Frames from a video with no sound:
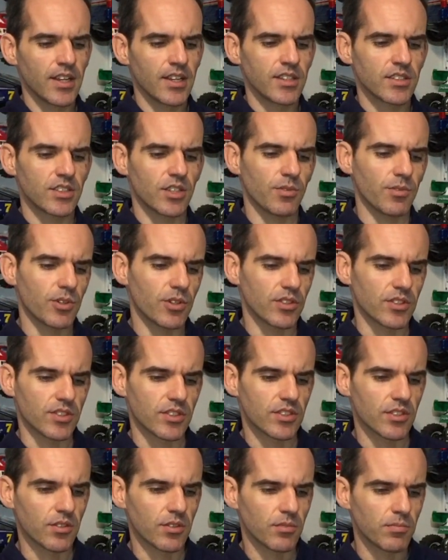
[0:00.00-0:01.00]
So we've got
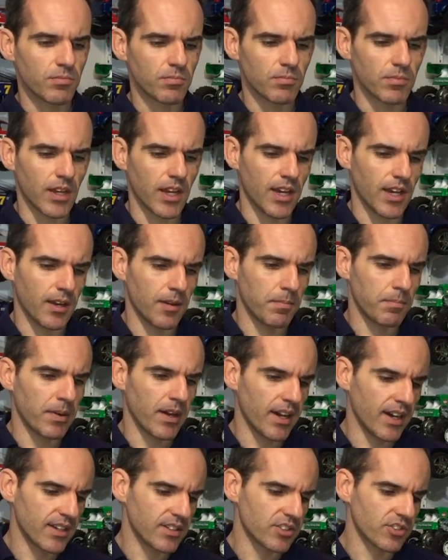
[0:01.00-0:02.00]
some
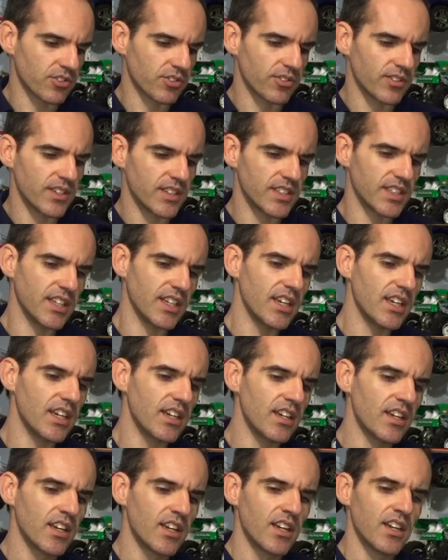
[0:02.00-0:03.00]
parts trees
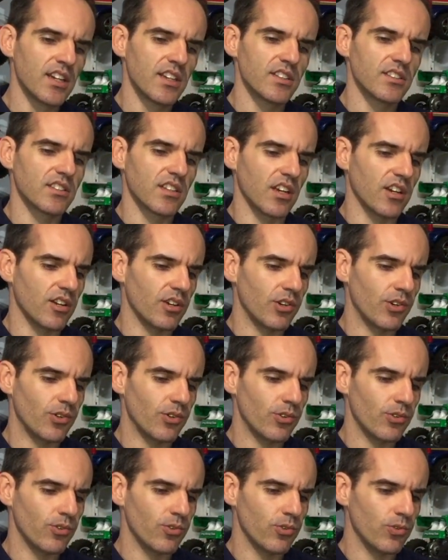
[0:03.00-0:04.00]
here.
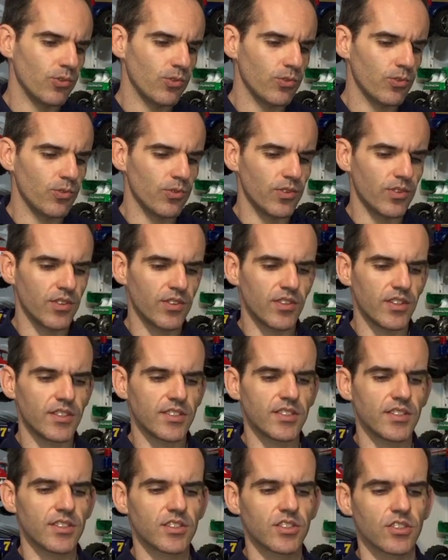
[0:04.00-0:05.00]
So
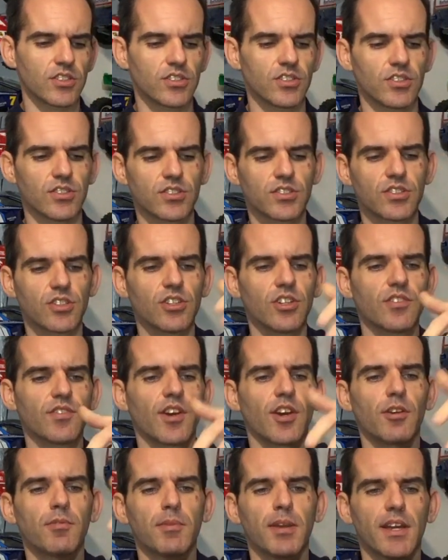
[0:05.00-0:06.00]
this is just your servo
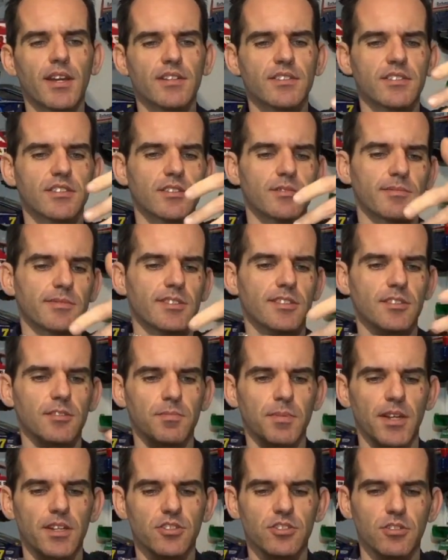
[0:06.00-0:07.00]
mounts, some
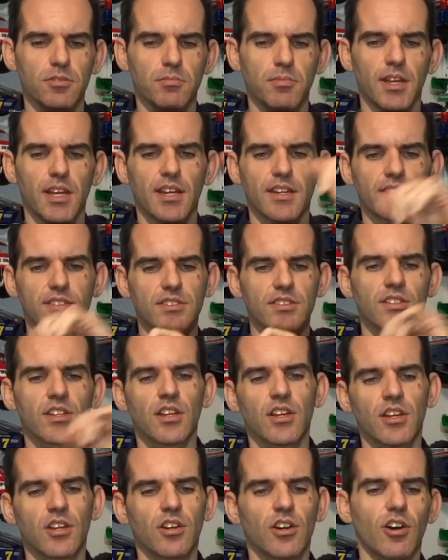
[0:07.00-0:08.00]
suspension
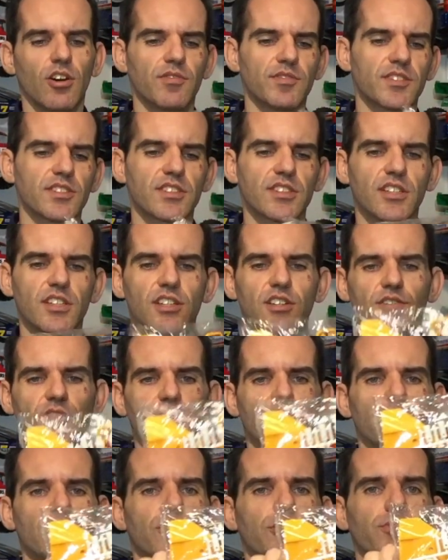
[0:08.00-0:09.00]
mounts. Obviously you've
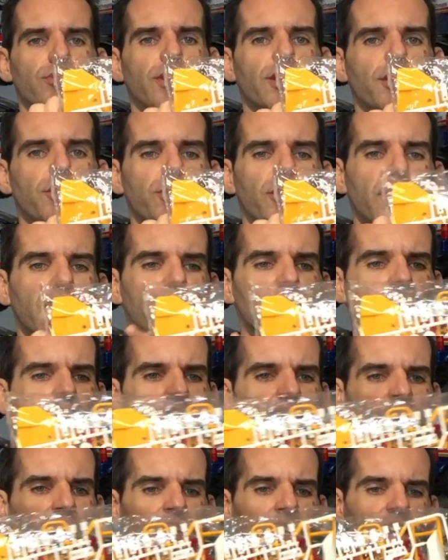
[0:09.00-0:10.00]
got your rear wing
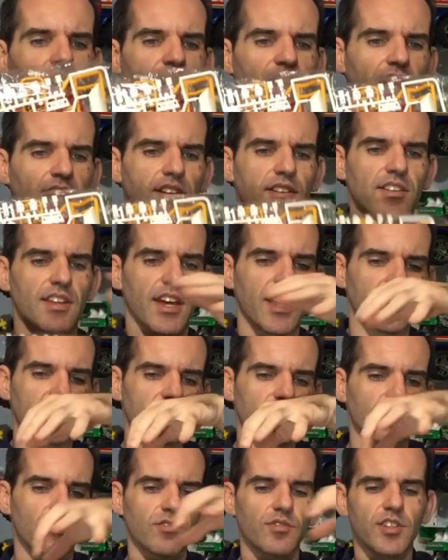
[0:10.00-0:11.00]
and that
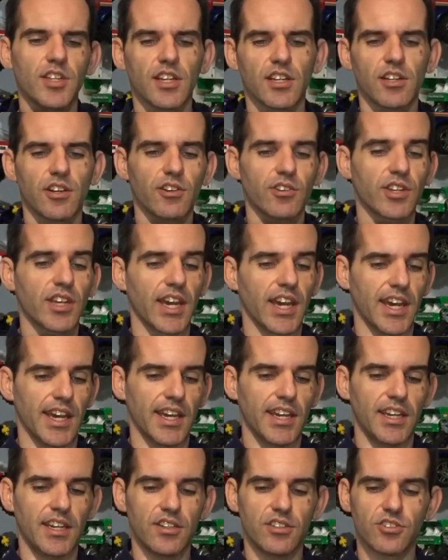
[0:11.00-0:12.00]
sort of yellow
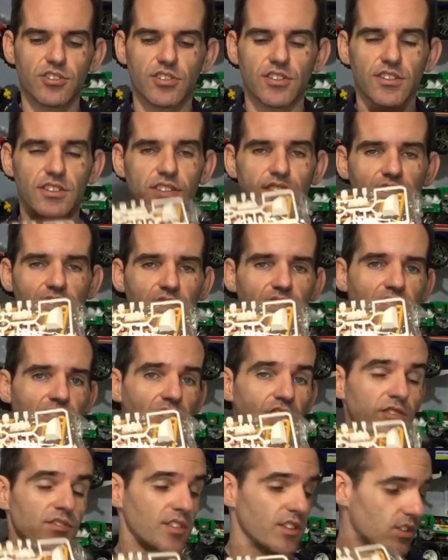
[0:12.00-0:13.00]
cage that sits
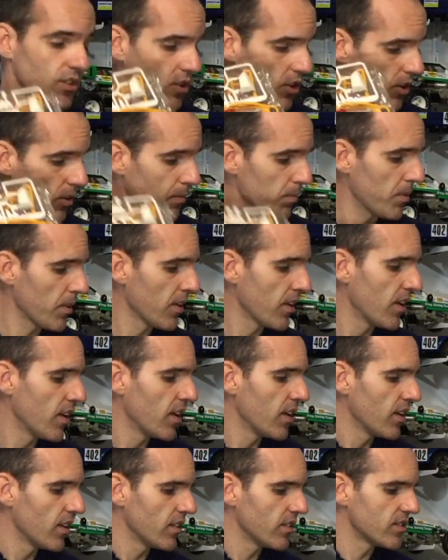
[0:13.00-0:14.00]
over the top.
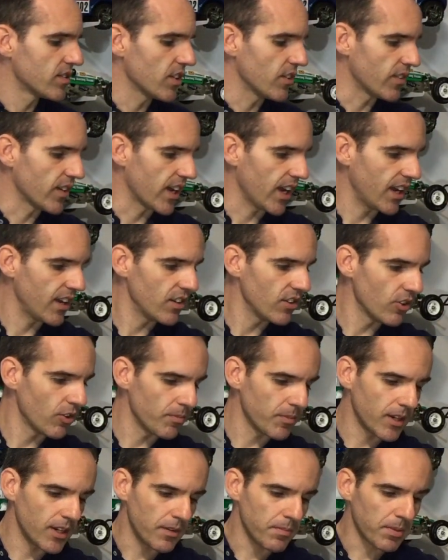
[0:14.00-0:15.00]
So again, not
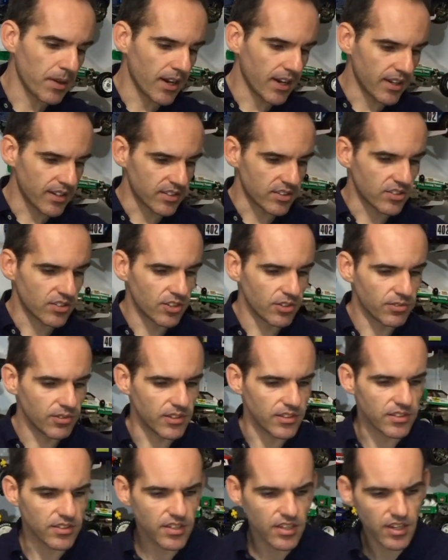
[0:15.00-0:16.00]
many parts to
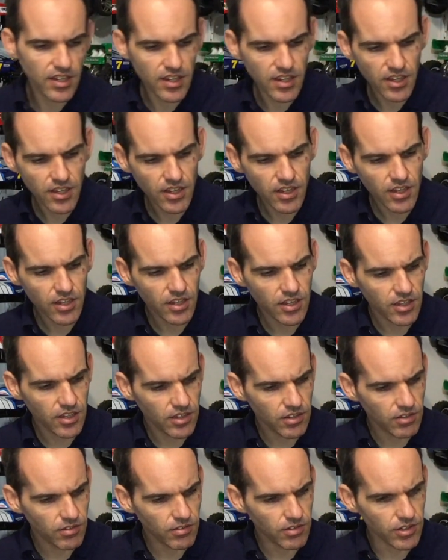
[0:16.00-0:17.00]
it.
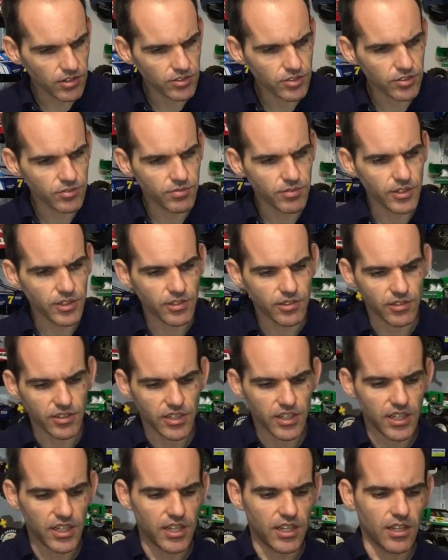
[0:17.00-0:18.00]
What else have we got
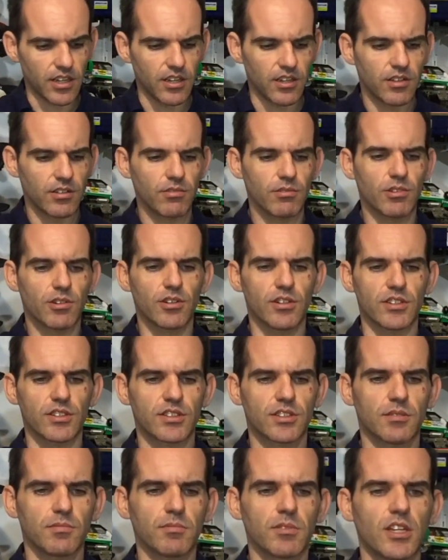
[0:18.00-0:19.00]
here? We've got
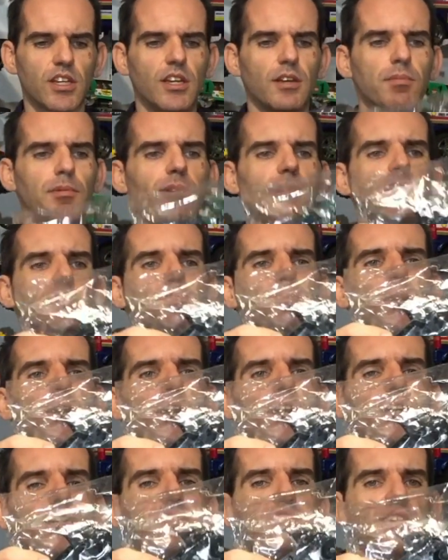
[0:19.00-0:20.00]
some gearbox
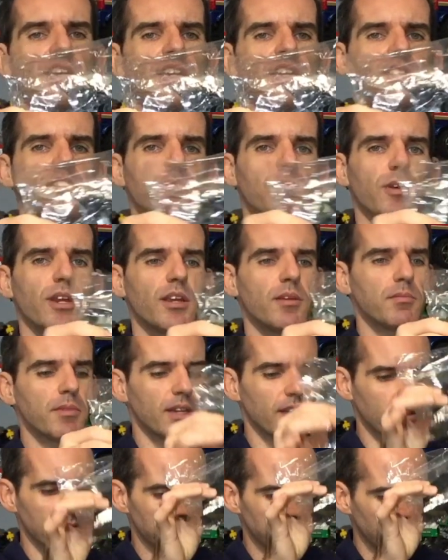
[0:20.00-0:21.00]
parts and the wing
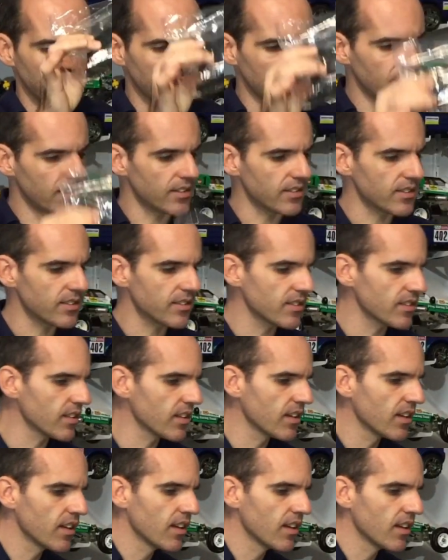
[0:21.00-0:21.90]
mount parts.